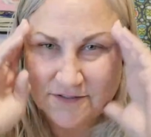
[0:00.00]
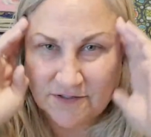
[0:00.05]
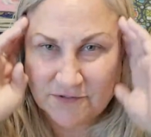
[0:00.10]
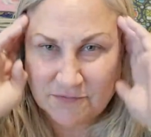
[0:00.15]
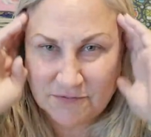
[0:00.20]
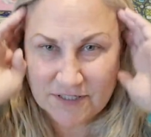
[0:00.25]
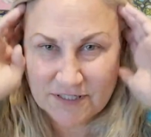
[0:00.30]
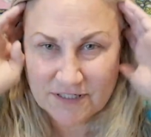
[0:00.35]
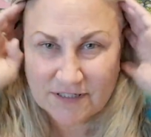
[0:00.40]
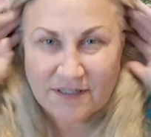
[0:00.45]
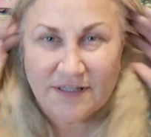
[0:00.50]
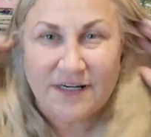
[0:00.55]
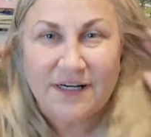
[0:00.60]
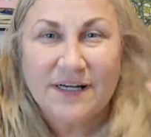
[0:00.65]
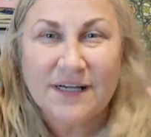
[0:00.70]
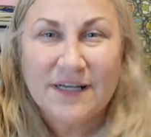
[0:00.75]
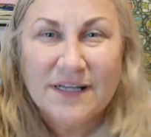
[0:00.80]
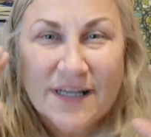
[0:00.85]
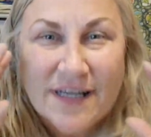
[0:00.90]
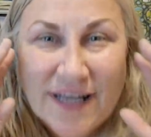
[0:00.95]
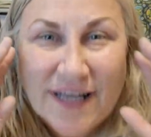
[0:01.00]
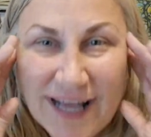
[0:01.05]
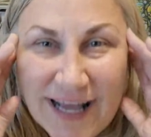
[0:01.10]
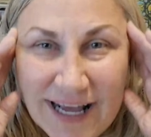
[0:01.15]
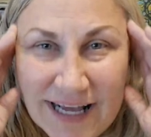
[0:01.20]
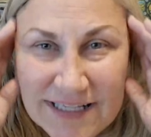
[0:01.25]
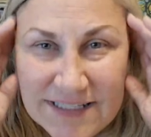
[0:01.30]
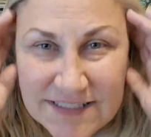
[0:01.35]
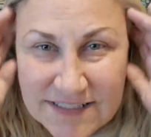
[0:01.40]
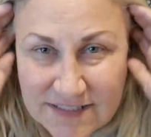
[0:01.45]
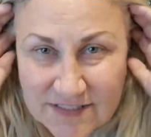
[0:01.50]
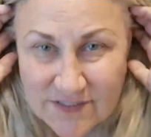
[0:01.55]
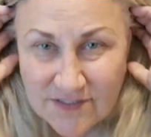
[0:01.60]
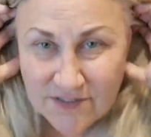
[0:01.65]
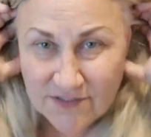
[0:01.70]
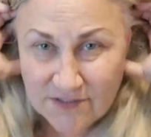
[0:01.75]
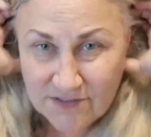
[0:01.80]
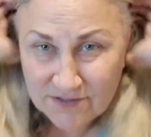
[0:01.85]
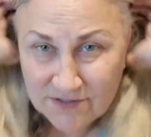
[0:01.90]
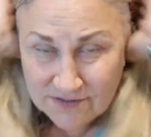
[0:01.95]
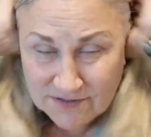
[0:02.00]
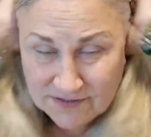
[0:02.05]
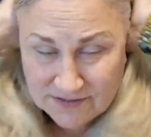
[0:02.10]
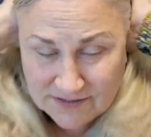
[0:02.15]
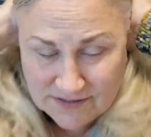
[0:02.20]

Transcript: or 1 o'clock. Hi, Sue.